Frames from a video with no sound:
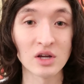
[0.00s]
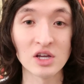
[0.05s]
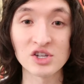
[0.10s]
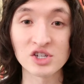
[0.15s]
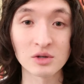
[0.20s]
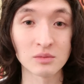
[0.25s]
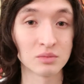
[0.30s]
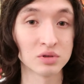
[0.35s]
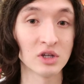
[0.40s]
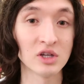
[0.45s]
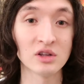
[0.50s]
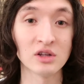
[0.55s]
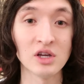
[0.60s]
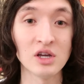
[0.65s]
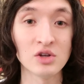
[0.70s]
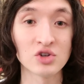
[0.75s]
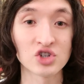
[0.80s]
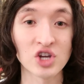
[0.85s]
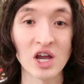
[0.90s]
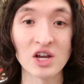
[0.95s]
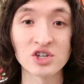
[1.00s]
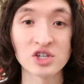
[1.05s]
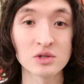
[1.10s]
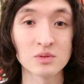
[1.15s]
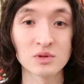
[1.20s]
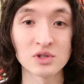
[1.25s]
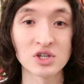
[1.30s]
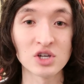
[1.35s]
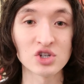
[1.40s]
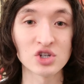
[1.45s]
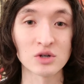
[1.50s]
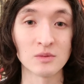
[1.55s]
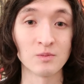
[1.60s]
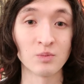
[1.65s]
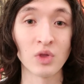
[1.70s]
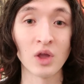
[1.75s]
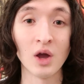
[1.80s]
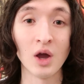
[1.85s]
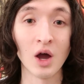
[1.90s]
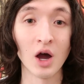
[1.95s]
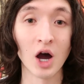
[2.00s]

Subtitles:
he's completely changed his position.